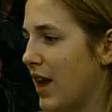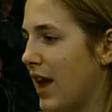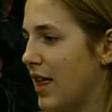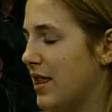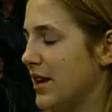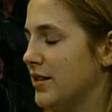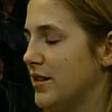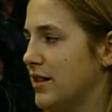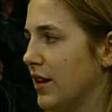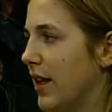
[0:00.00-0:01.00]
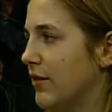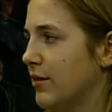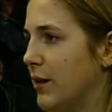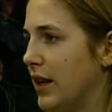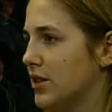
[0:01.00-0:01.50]
and they still haven't
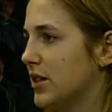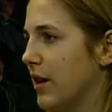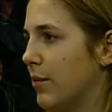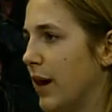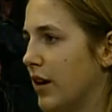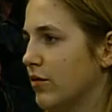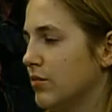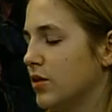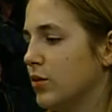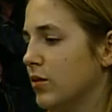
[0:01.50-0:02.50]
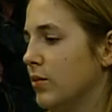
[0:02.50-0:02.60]
managed to come back from school.